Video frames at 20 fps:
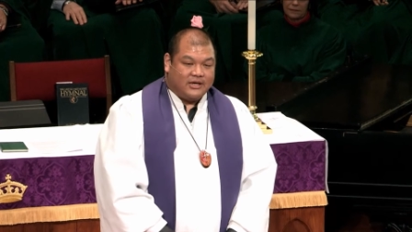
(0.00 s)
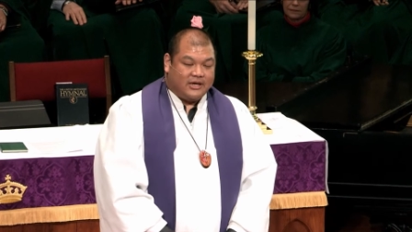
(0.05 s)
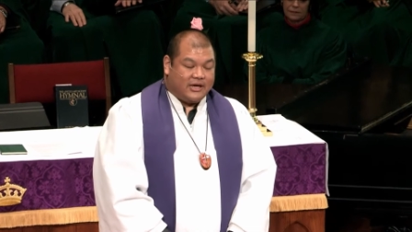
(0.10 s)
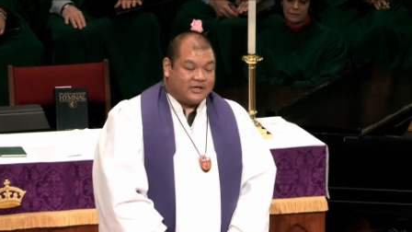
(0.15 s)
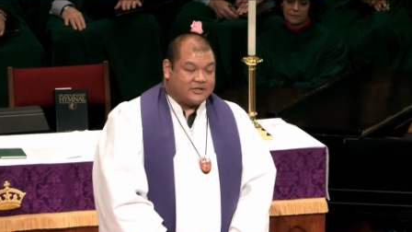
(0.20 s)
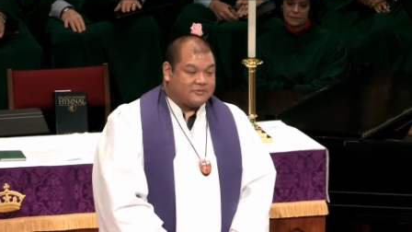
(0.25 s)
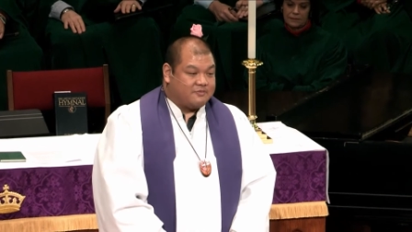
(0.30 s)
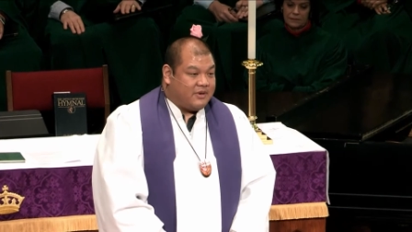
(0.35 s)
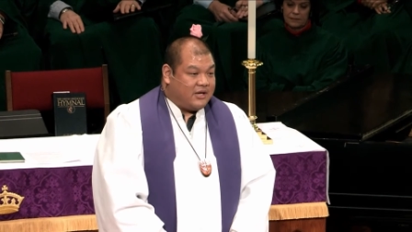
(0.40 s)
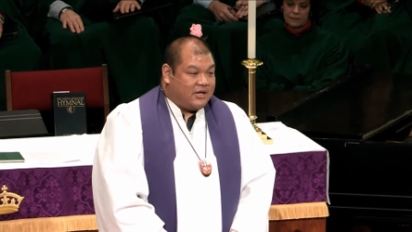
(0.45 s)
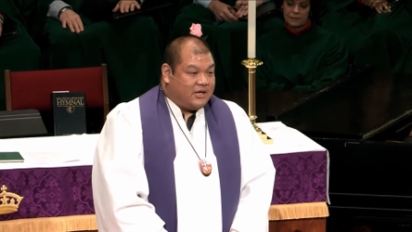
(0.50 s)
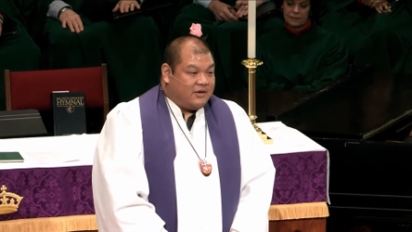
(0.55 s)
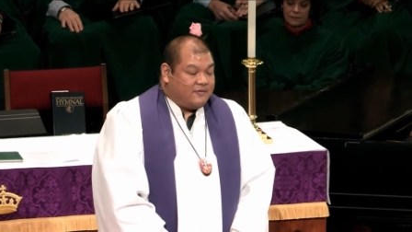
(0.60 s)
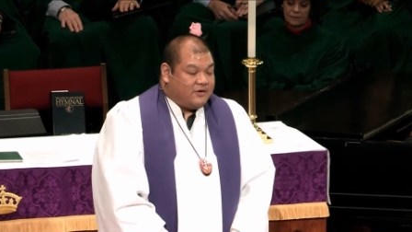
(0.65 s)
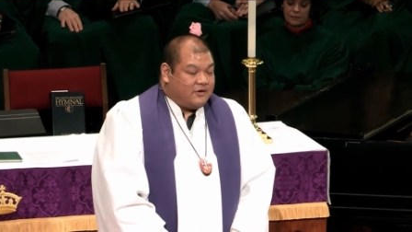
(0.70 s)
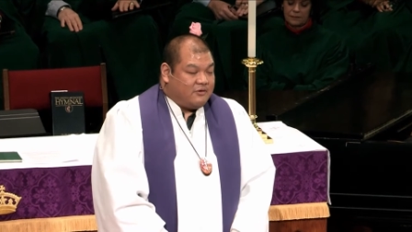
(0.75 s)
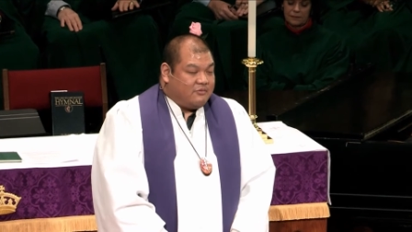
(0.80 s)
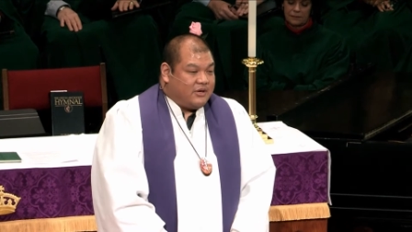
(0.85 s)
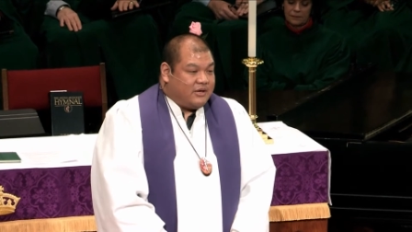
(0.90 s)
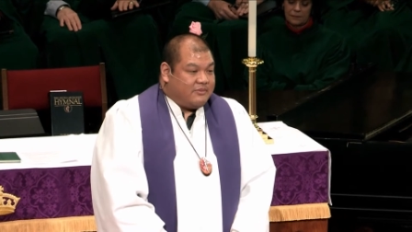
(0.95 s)
As many of
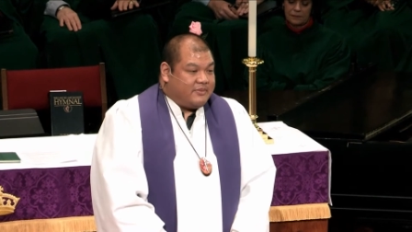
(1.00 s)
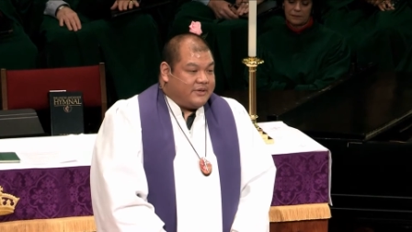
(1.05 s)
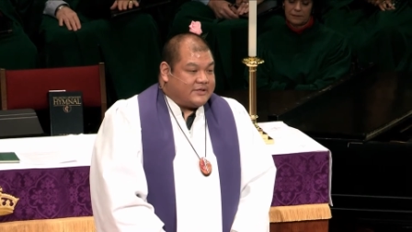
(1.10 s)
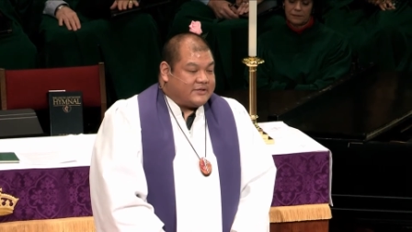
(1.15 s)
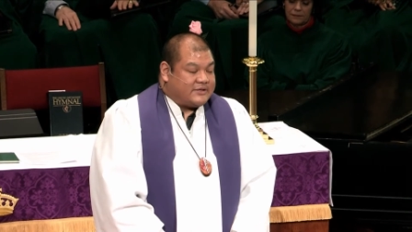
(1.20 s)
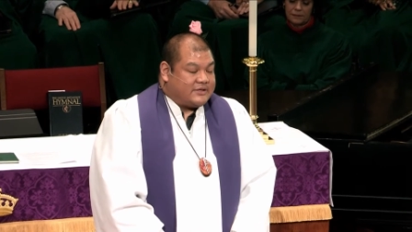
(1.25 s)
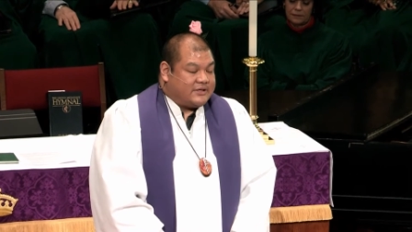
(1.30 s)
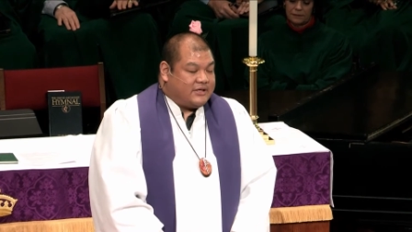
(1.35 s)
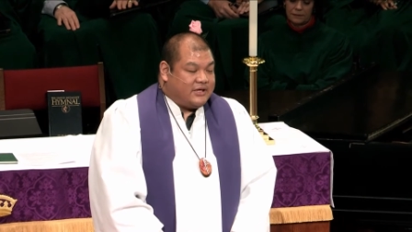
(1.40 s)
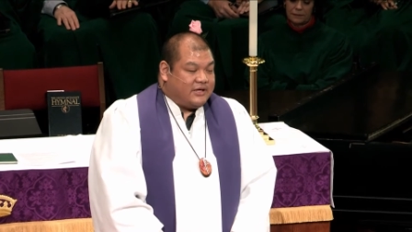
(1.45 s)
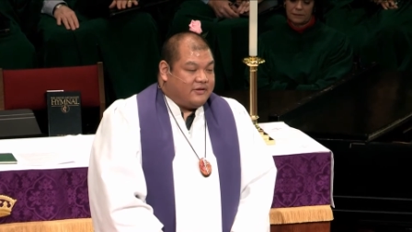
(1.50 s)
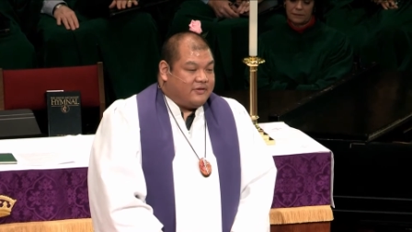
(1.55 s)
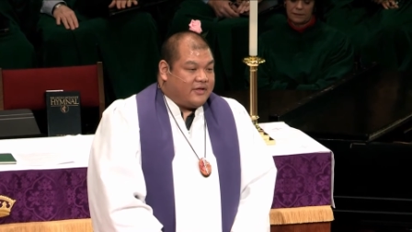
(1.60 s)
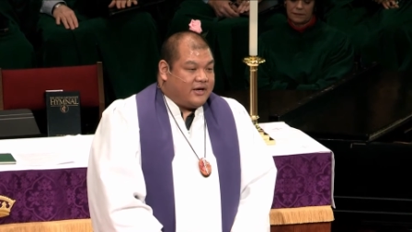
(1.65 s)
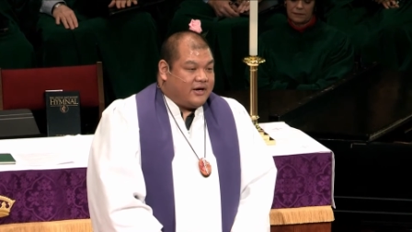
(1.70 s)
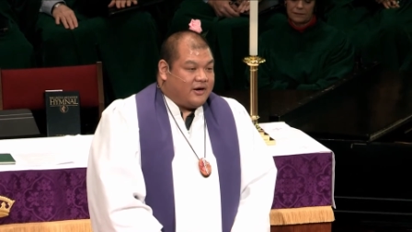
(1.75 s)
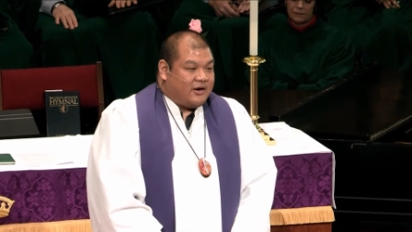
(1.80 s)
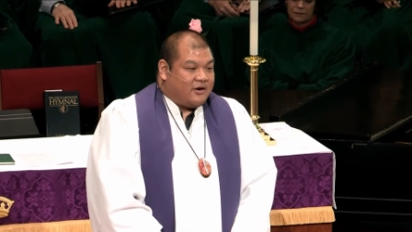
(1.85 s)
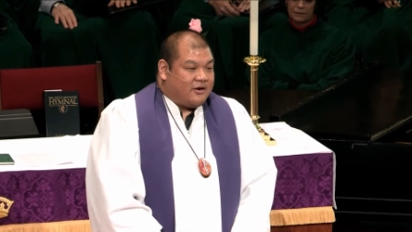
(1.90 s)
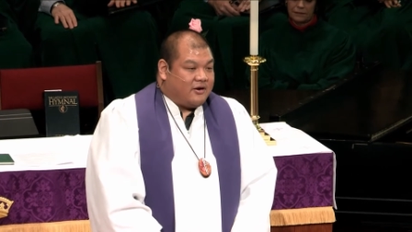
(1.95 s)
you may be sitting
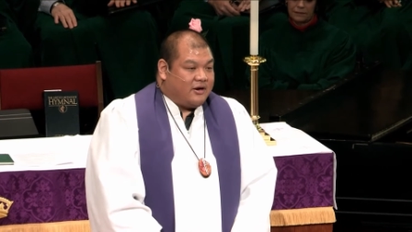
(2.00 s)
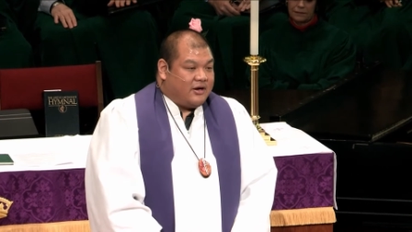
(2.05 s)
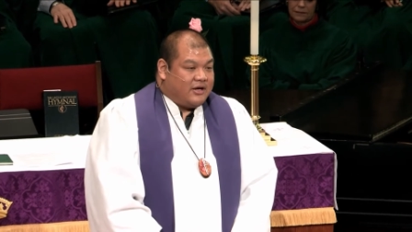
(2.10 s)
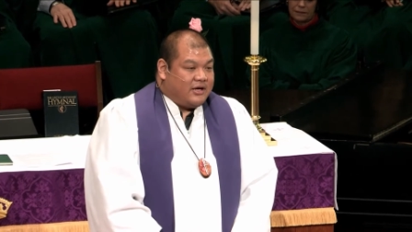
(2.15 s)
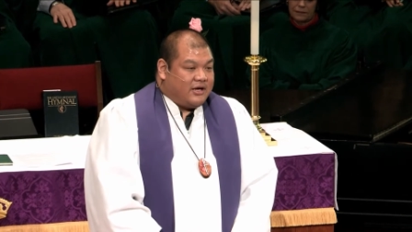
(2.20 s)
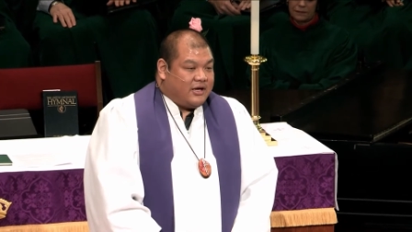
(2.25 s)
there